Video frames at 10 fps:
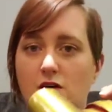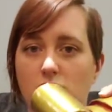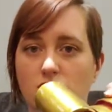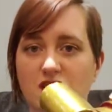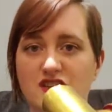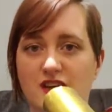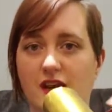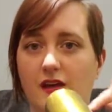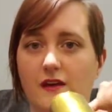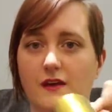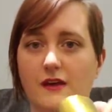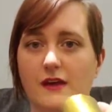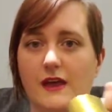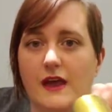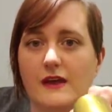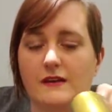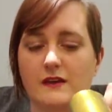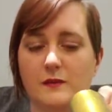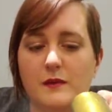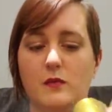ridging and a
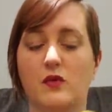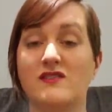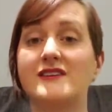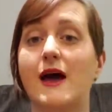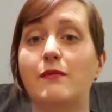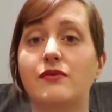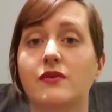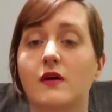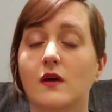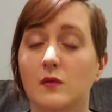little bit more depth.